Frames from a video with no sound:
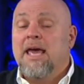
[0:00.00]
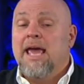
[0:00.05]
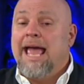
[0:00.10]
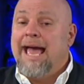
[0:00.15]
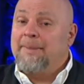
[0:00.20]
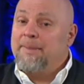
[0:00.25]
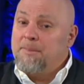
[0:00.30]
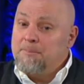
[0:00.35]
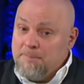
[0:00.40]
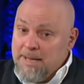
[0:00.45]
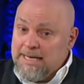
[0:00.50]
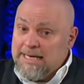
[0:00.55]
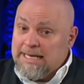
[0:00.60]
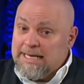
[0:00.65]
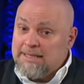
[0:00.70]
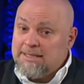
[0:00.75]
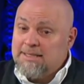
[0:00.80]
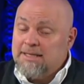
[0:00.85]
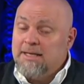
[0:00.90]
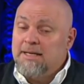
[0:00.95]
And the
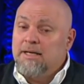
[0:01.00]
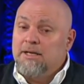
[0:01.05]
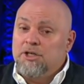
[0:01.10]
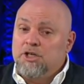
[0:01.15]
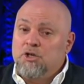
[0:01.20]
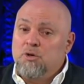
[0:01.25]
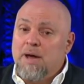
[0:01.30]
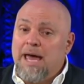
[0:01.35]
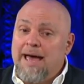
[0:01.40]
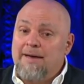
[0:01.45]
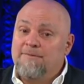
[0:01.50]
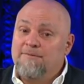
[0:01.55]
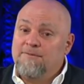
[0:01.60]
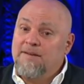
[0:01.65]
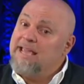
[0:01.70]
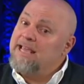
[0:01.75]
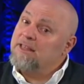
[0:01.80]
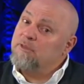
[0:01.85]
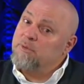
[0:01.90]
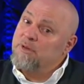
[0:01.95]
minute you have
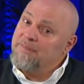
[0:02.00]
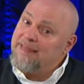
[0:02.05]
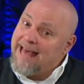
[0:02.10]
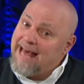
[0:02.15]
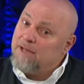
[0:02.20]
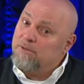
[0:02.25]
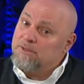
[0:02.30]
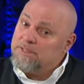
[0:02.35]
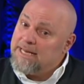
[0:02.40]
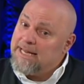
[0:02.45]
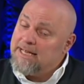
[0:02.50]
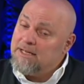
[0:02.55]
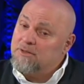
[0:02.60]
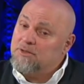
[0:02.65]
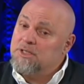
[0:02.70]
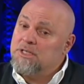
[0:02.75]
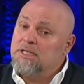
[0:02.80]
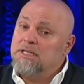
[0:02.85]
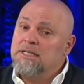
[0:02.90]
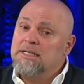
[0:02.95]
faith without
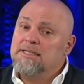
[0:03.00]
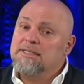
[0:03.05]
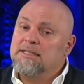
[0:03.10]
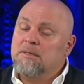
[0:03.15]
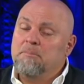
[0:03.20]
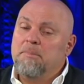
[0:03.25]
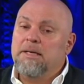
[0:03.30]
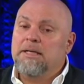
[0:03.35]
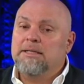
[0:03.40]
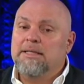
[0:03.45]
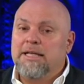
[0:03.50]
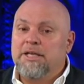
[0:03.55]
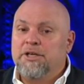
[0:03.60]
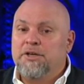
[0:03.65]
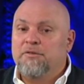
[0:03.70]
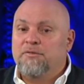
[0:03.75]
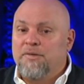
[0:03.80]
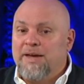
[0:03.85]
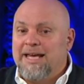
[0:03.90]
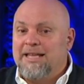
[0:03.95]
doubt is the minute that
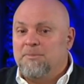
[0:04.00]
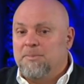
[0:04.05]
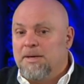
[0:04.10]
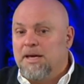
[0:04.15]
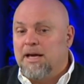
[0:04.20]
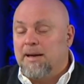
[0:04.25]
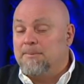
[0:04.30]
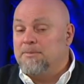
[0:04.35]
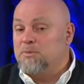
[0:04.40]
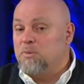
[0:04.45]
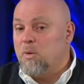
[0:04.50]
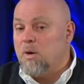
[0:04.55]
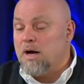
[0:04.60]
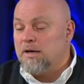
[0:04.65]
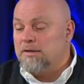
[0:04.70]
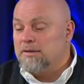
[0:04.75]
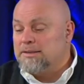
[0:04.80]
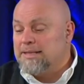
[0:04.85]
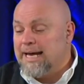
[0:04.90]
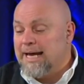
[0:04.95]
your faith becomes
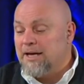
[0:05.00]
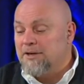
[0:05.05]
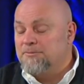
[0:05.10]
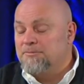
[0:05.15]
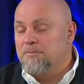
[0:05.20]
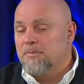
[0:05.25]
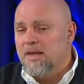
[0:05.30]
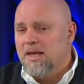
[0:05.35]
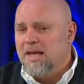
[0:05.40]
watered down.